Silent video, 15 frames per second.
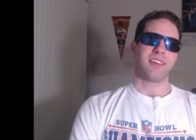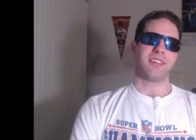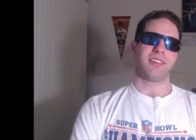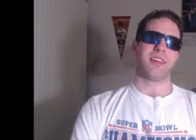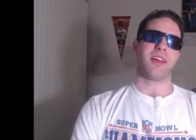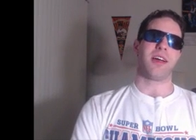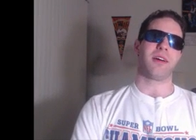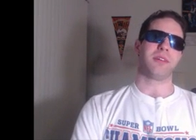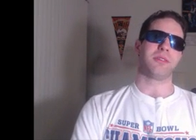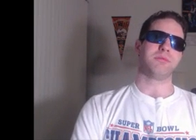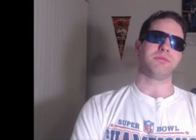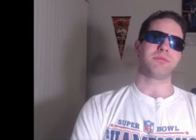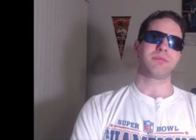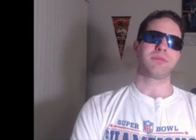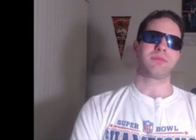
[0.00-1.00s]
you
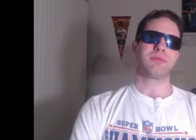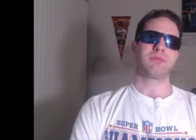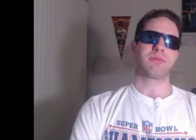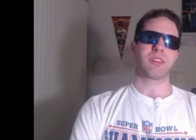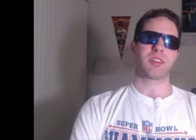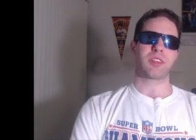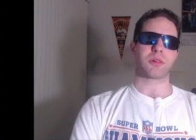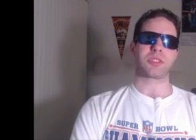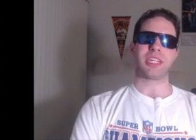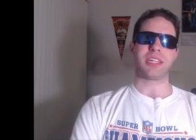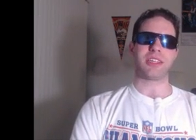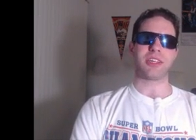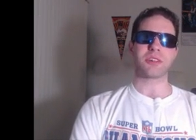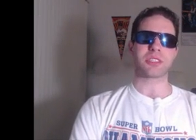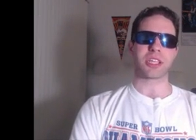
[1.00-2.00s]
know,
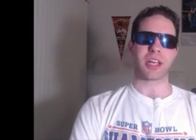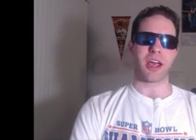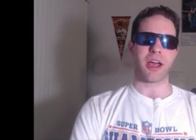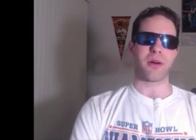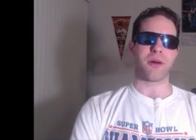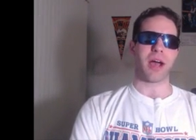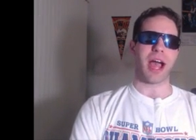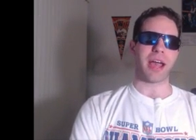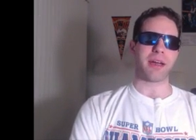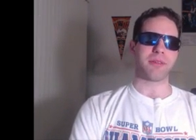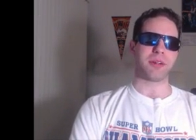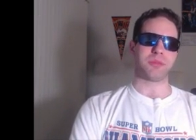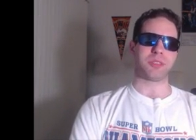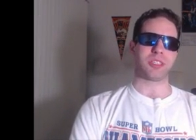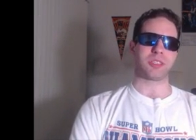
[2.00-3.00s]
13 years ago, I
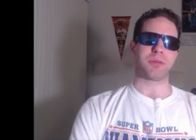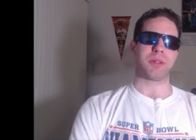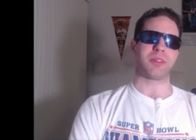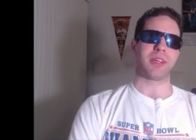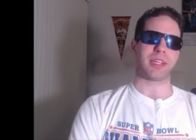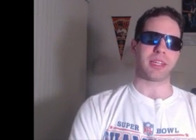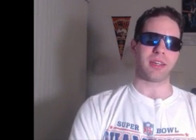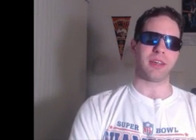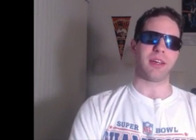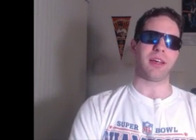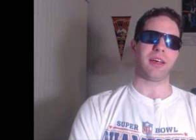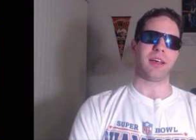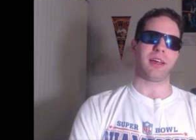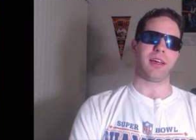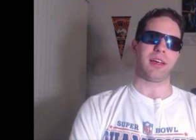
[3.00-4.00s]
would have just been like,
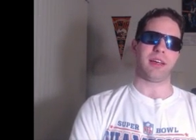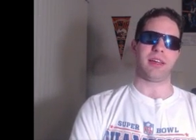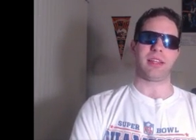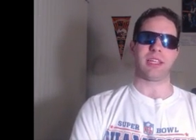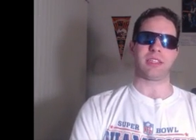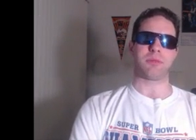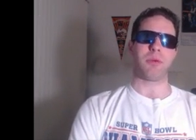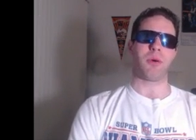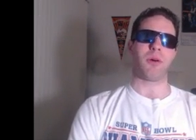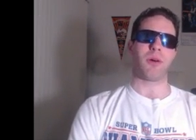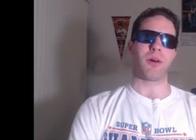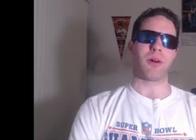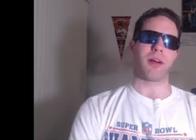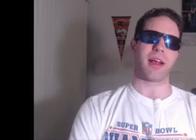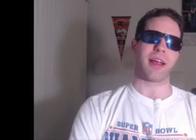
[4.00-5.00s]
that's
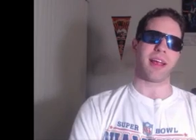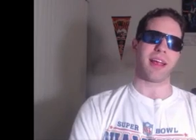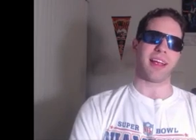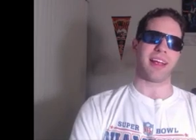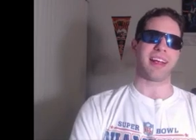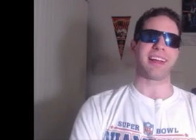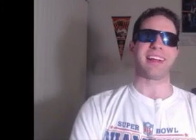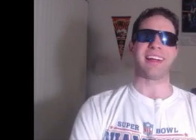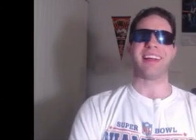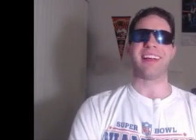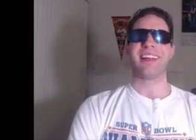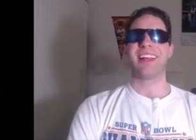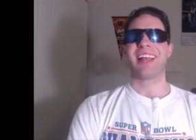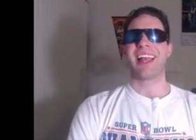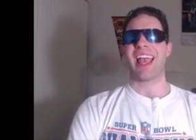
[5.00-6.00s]
boring.
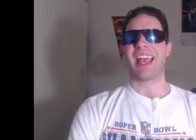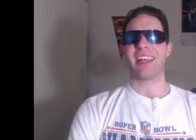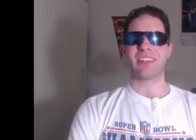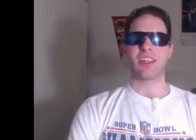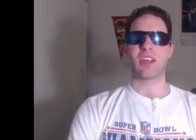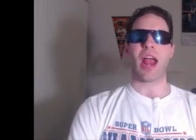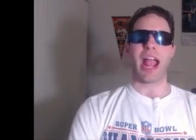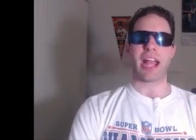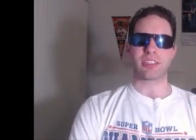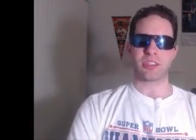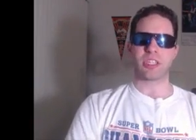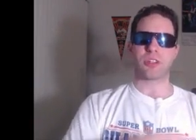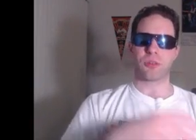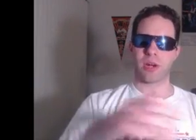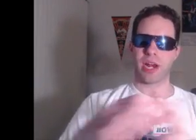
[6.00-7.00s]
And they're
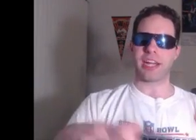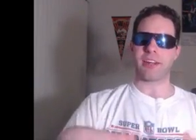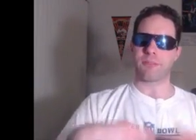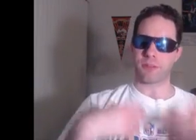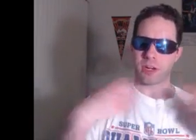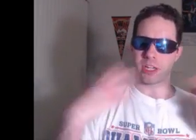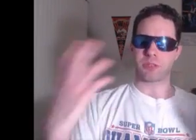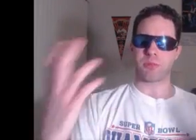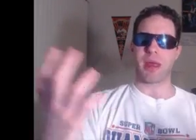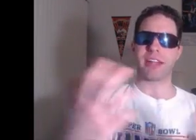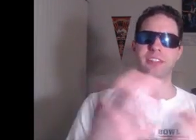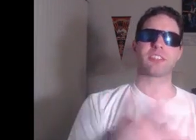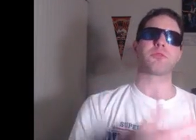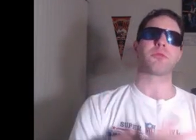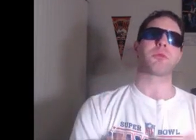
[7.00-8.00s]
actually creating fresh
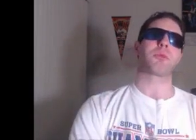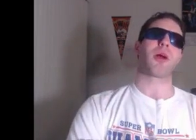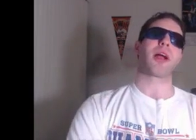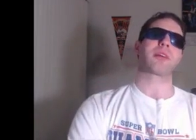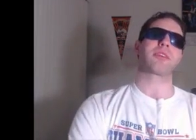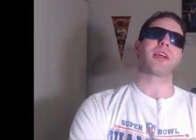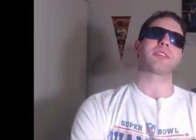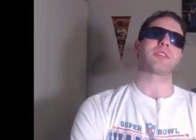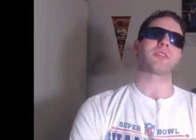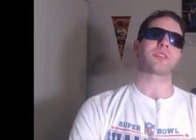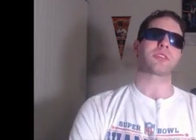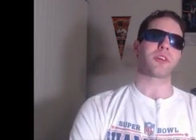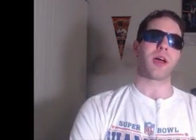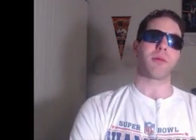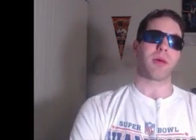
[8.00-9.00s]
matches with Brock Lesnar,
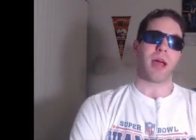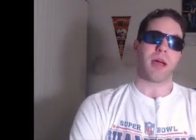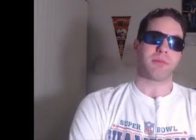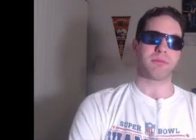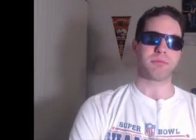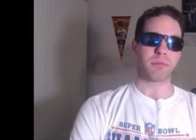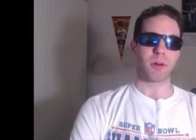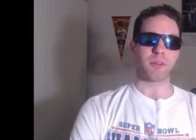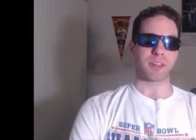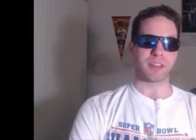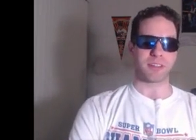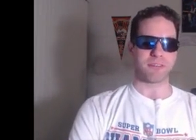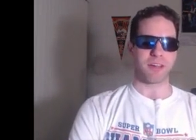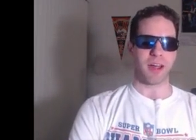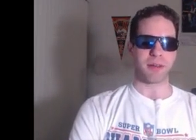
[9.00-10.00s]
so I'm
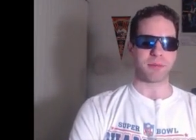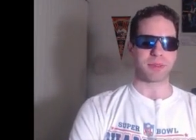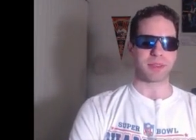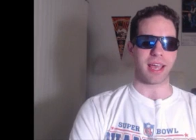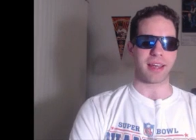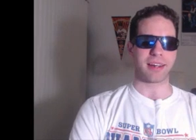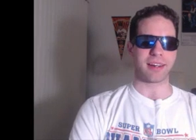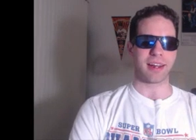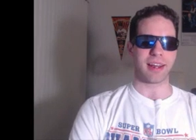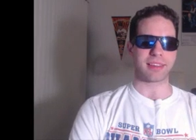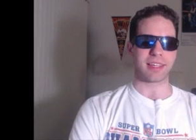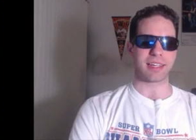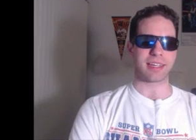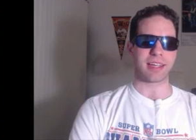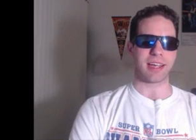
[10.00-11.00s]
perfectly fine with that. And I
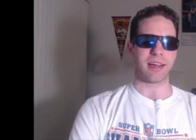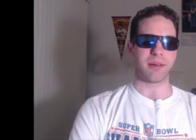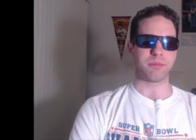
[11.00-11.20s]
think